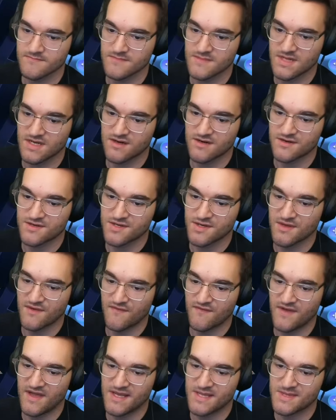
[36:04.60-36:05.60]
Archer the
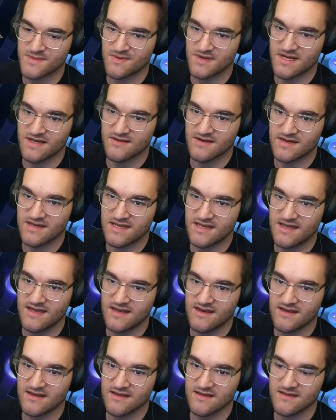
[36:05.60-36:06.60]
face, we're down to
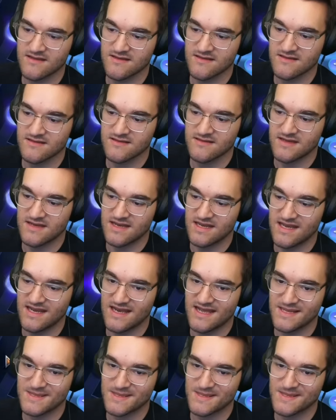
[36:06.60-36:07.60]
10. The
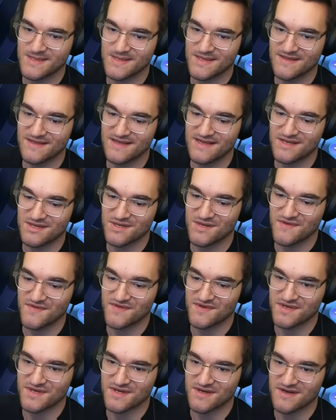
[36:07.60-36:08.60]
neonates are still an issue
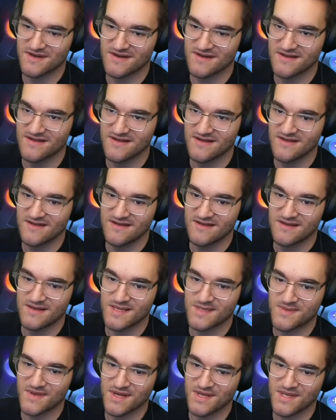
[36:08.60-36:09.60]
for sure.
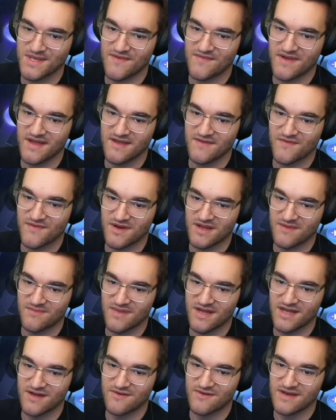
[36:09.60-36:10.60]
Especially if I forget
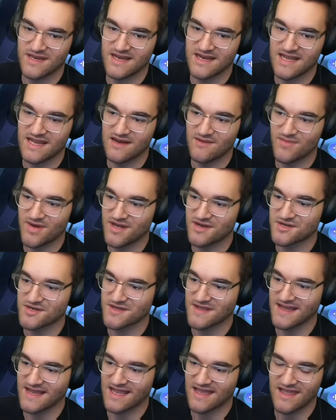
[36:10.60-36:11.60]
my own neonate a bunch,
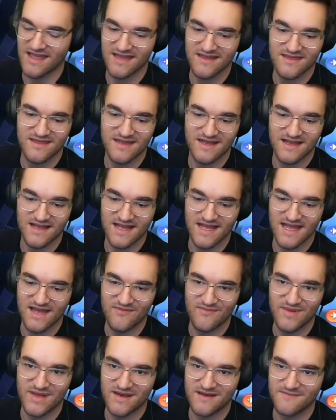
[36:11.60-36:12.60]
like I think I
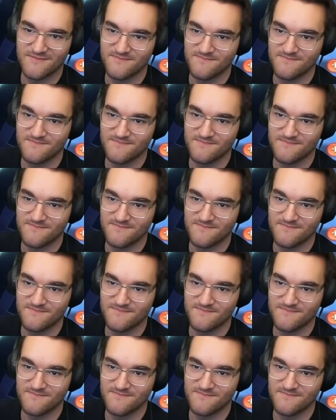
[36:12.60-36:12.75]
have been.